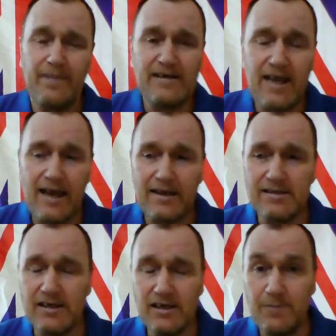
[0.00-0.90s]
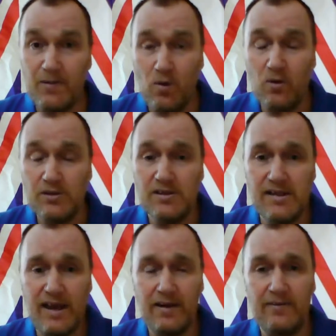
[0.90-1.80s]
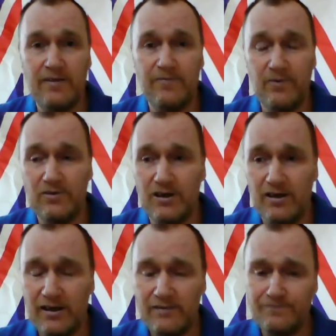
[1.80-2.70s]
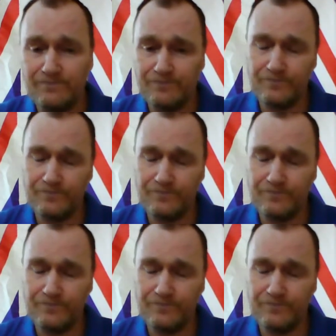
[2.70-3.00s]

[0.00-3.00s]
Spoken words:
mentality has been watered down, unfortunately.